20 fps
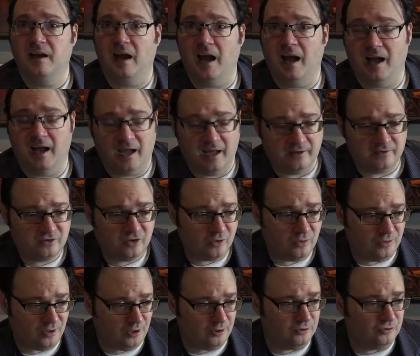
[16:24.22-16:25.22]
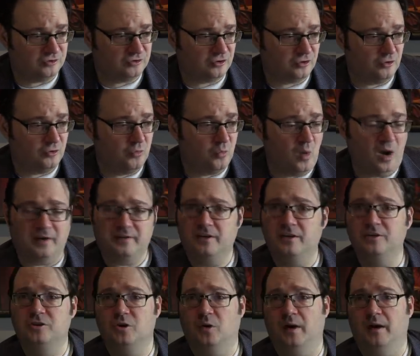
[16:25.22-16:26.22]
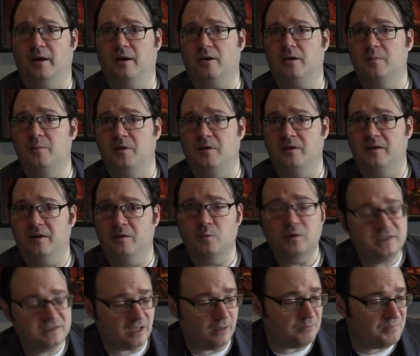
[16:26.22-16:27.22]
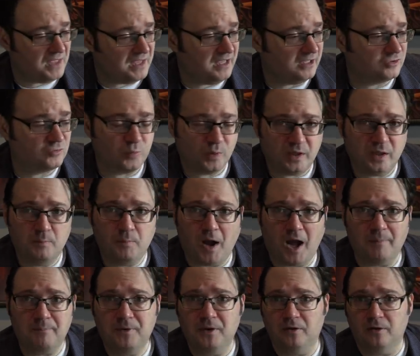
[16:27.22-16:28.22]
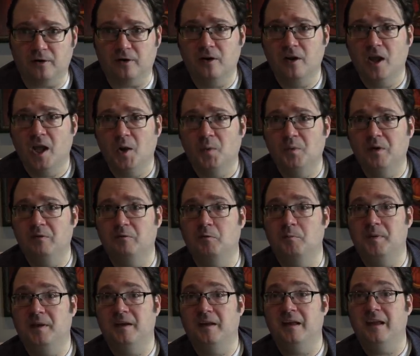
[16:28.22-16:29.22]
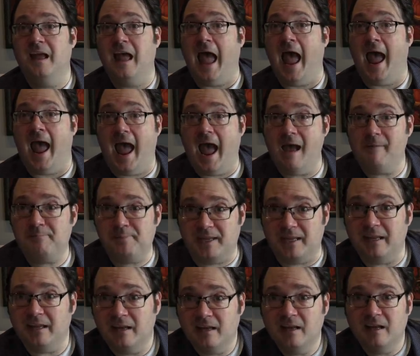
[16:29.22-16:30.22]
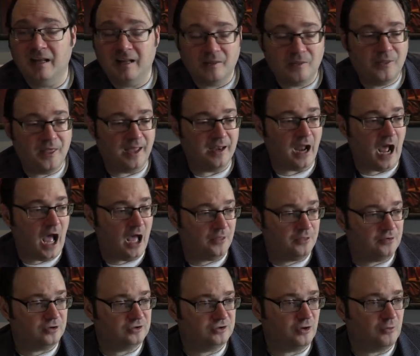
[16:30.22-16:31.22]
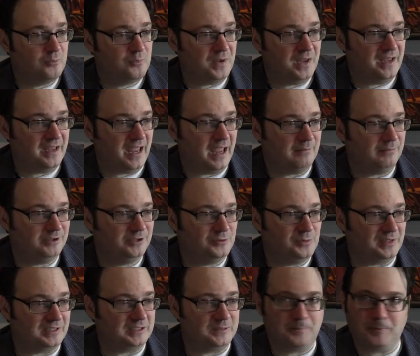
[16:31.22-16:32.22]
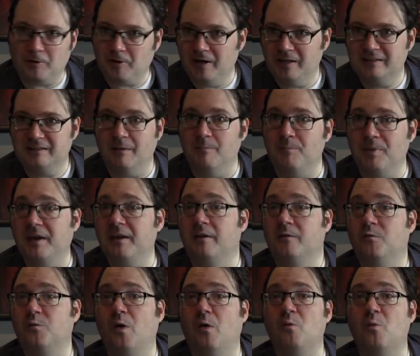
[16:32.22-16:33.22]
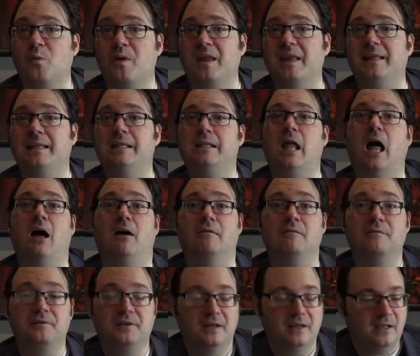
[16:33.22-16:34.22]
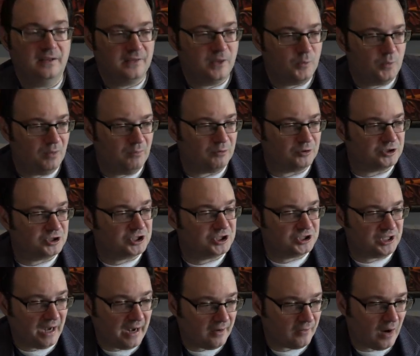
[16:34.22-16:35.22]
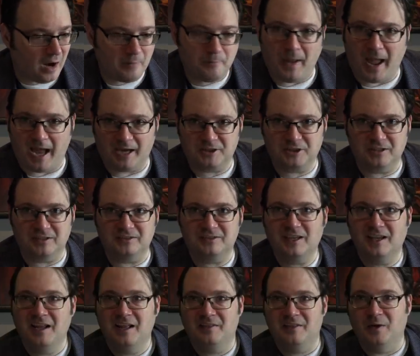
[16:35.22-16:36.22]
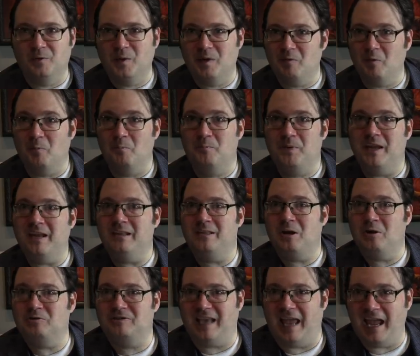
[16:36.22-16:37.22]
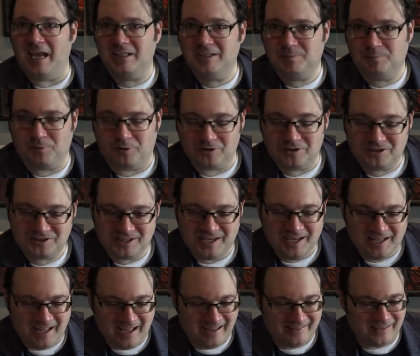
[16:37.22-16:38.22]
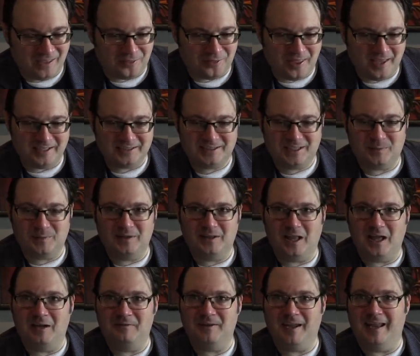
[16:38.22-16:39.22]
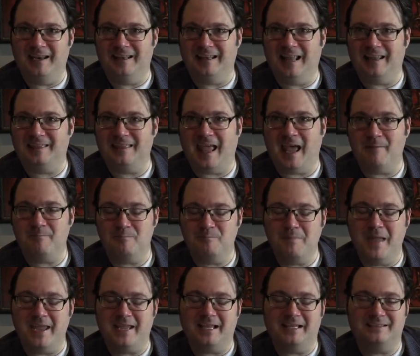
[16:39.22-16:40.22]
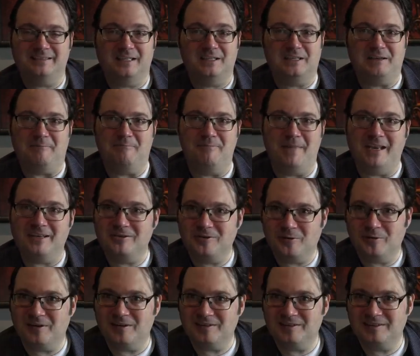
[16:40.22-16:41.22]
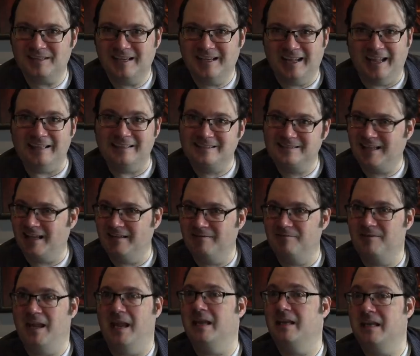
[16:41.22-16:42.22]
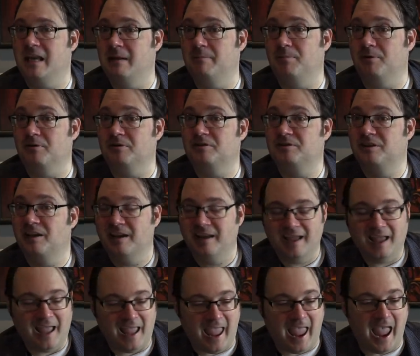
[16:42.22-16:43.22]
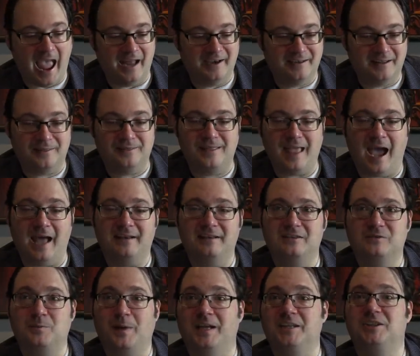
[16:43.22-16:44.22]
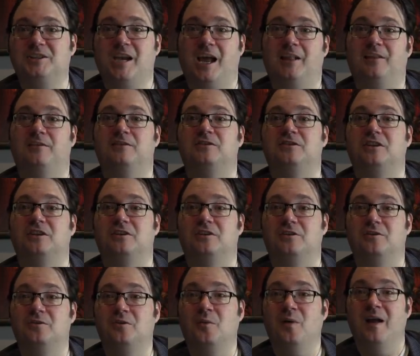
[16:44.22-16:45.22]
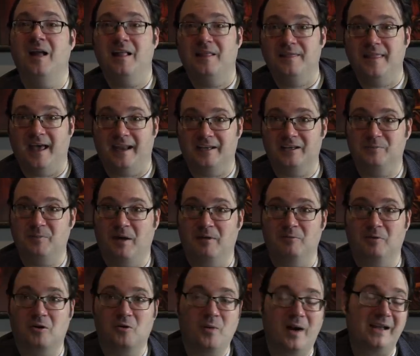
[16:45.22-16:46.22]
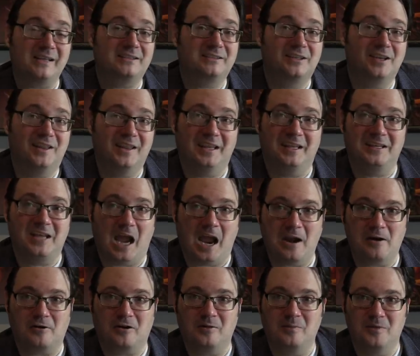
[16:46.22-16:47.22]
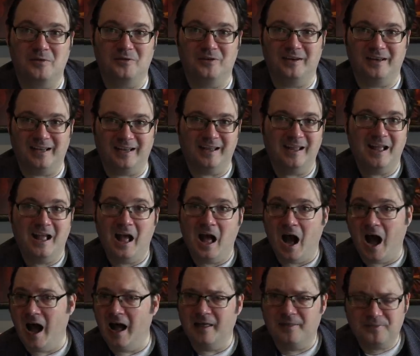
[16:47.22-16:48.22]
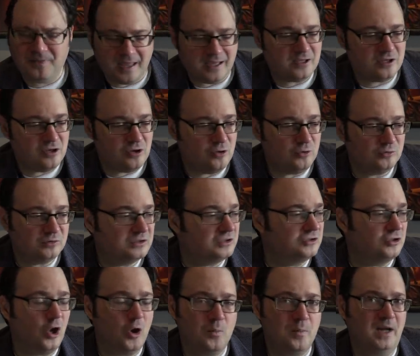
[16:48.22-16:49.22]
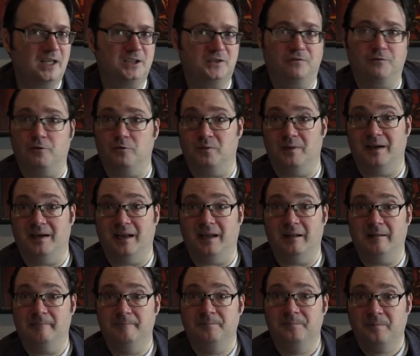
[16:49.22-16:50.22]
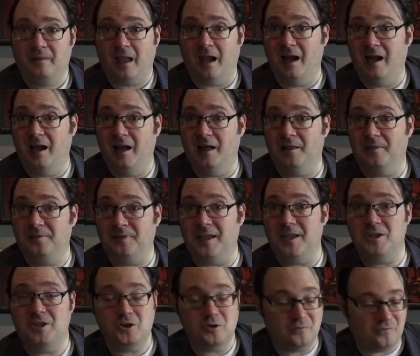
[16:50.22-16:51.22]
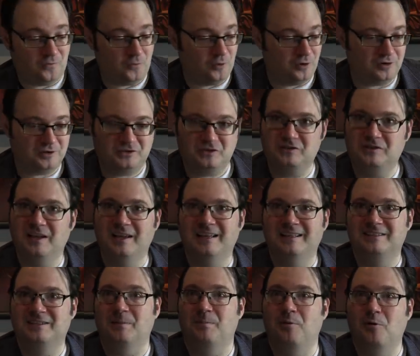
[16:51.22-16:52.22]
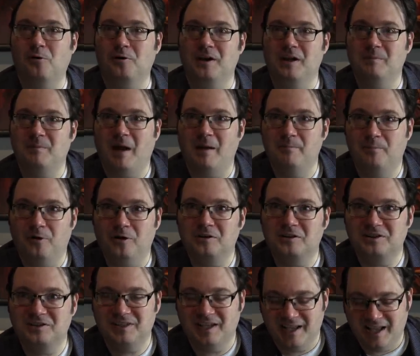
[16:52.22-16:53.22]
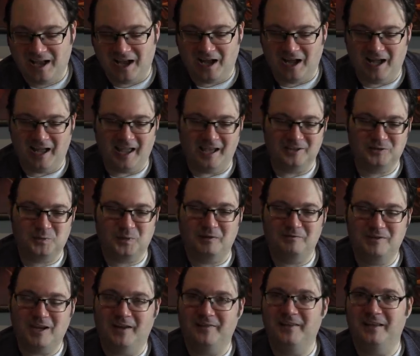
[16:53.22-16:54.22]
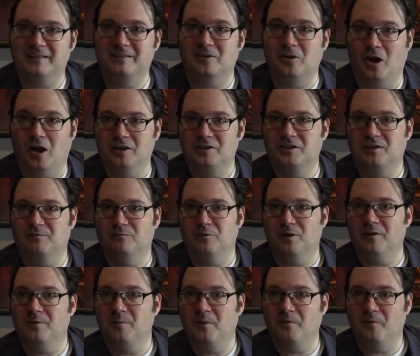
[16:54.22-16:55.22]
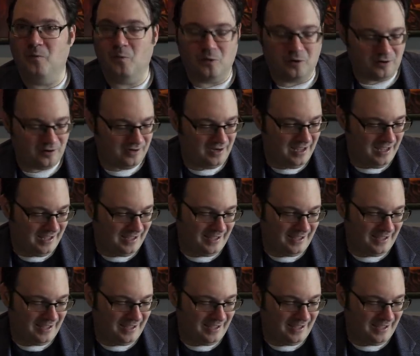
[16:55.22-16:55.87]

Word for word: uh, to those who want to join our community. When something gets really popular, we will be happy that others are being able to experience a bit of what we loved, that we will share our passions, that we will be those experts in the things that we love and let that make us into mentors instead of gatekeepers. And that is my challenge to you. That is my request to the entire community. Uh, thank you so much for reading. Uh, thank you for s- supporting my books uh, as we've done this launch of Rhythm of War